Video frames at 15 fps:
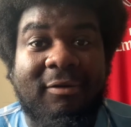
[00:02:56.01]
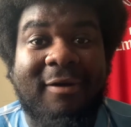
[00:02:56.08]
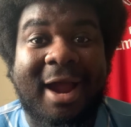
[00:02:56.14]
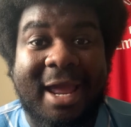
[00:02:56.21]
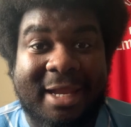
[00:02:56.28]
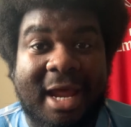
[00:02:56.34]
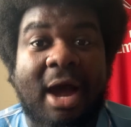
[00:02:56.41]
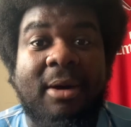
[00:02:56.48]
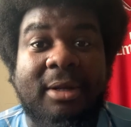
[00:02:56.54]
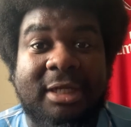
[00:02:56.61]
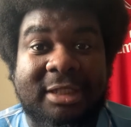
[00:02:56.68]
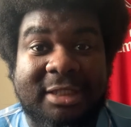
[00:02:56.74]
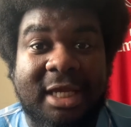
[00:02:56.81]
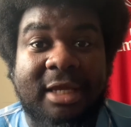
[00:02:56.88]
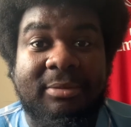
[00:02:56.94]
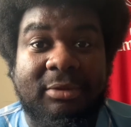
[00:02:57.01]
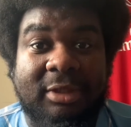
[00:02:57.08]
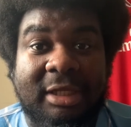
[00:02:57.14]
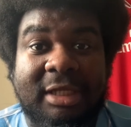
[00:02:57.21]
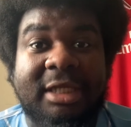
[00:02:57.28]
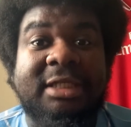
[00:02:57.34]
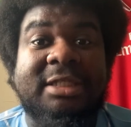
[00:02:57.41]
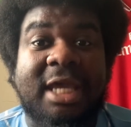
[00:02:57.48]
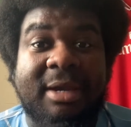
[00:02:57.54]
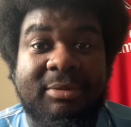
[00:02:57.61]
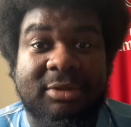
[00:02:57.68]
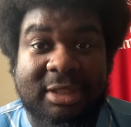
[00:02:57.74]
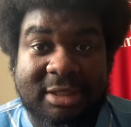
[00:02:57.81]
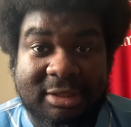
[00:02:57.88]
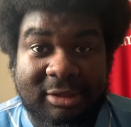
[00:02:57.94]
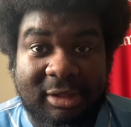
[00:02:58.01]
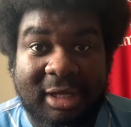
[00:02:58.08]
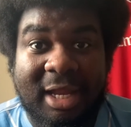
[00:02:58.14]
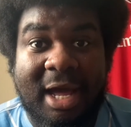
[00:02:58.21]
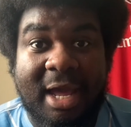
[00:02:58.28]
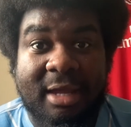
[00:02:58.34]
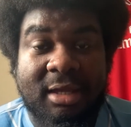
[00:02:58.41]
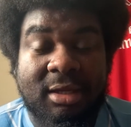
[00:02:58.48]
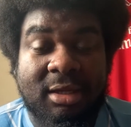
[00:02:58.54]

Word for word: right now in the table. The league table does not lie.